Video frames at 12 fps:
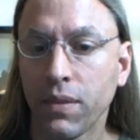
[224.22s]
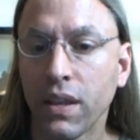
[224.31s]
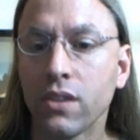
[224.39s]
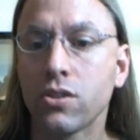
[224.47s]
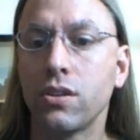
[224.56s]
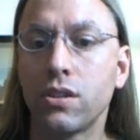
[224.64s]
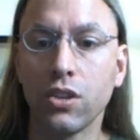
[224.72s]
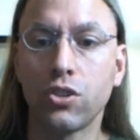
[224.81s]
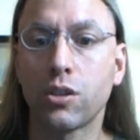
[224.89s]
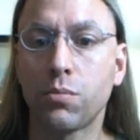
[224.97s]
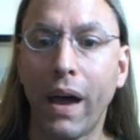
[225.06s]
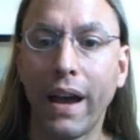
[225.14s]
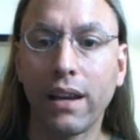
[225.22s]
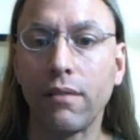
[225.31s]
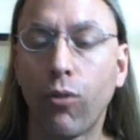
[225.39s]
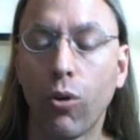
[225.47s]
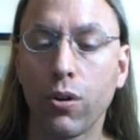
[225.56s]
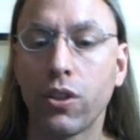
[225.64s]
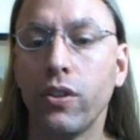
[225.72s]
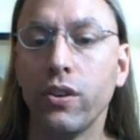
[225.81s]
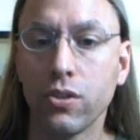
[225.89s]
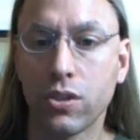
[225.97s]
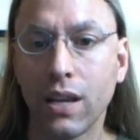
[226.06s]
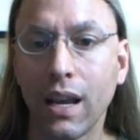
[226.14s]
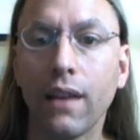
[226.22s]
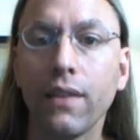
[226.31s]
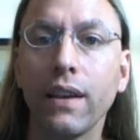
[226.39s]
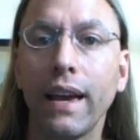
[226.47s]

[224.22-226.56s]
So you see it's just back and forth, and then you stay on the